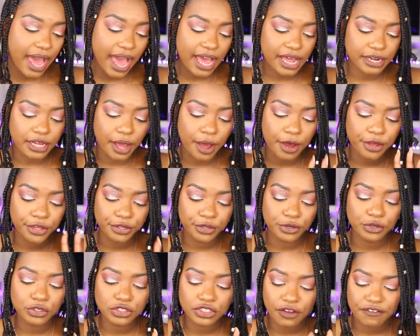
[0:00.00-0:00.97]
not a
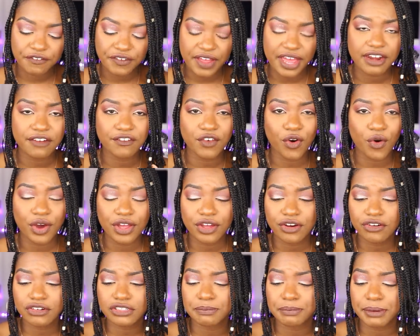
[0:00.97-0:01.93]
huge fan of
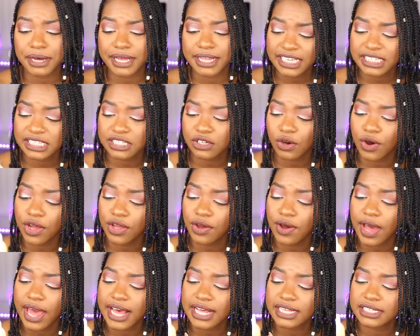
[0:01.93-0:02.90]
oils, but this oil
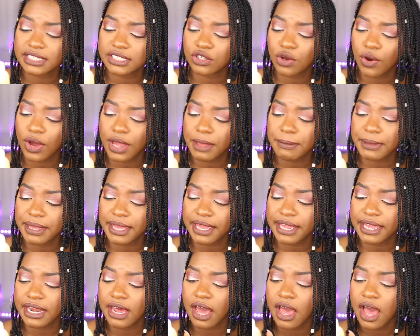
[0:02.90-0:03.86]
has
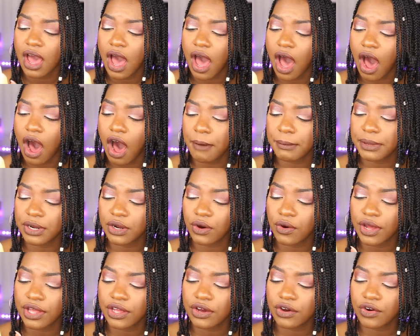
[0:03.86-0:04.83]
soybean, almond
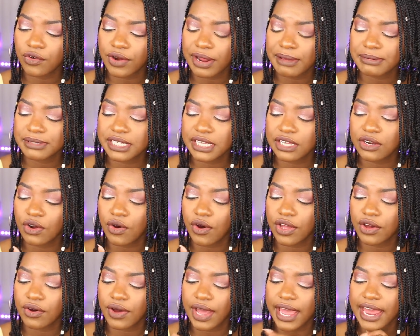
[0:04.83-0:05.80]
oil, grapeseed
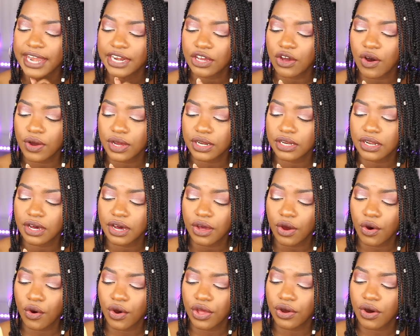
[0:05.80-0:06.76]
oil, and coconut
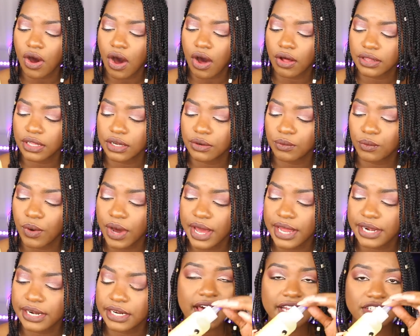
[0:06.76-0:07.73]
oil all in
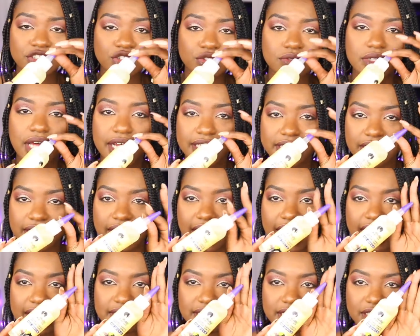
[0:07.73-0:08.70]
one. I do like that it
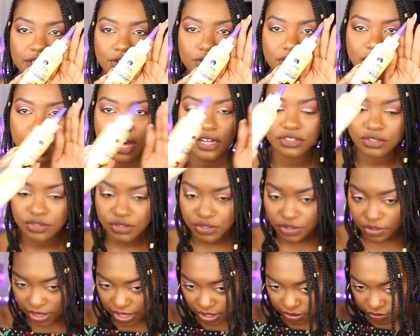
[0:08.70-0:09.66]
has a little nozzle
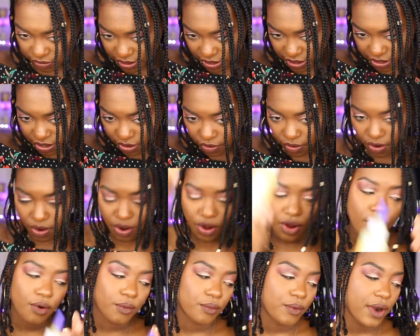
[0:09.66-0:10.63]
so that you can go
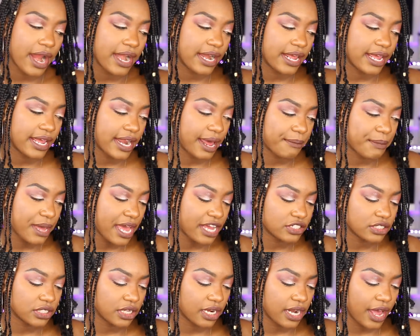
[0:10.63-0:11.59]
right in. I'm
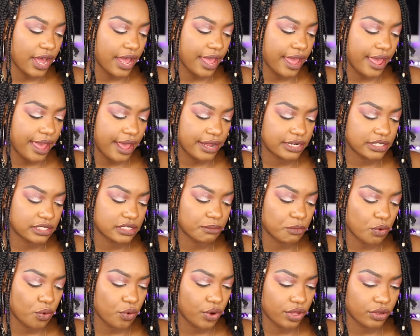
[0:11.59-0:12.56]
actually going to add
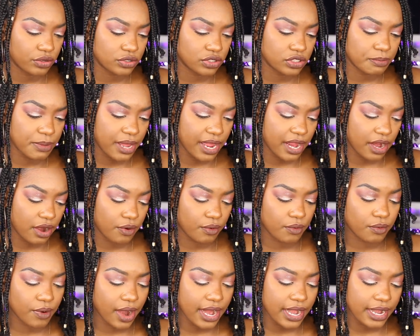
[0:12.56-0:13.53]
some oils to my hair
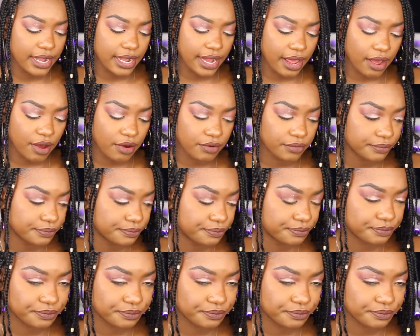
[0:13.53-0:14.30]
right now,